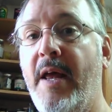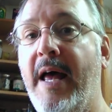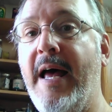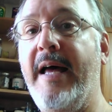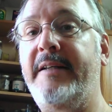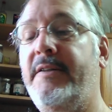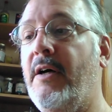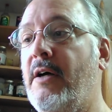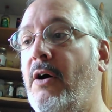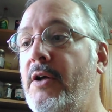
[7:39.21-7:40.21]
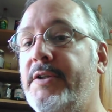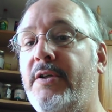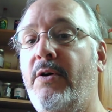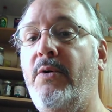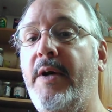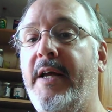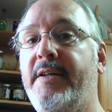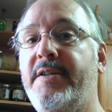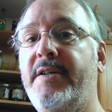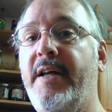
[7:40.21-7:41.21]
And also
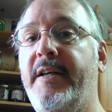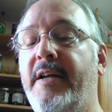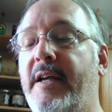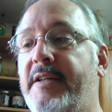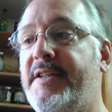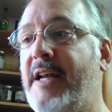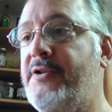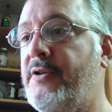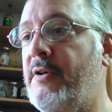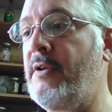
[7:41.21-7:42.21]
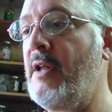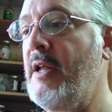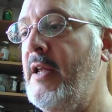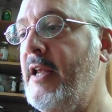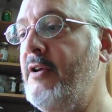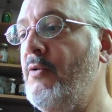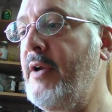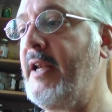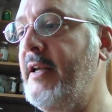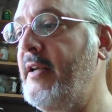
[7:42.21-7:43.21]
it's an essential
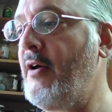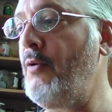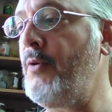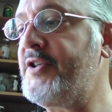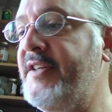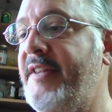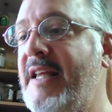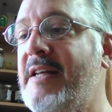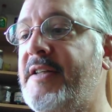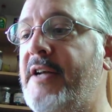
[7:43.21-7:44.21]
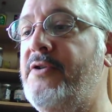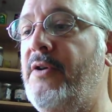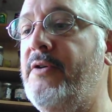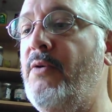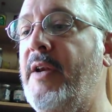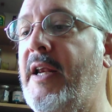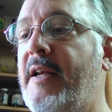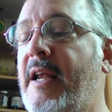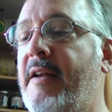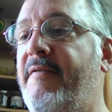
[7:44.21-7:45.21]
ingredient, almost the essential ingredient
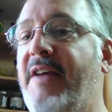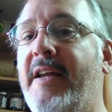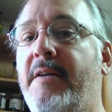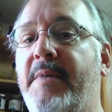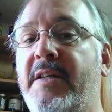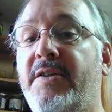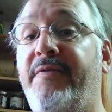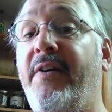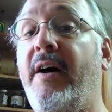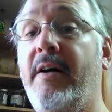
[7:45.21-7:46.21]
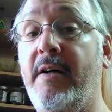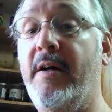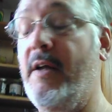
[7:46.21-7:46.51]
in Vietnamese pho,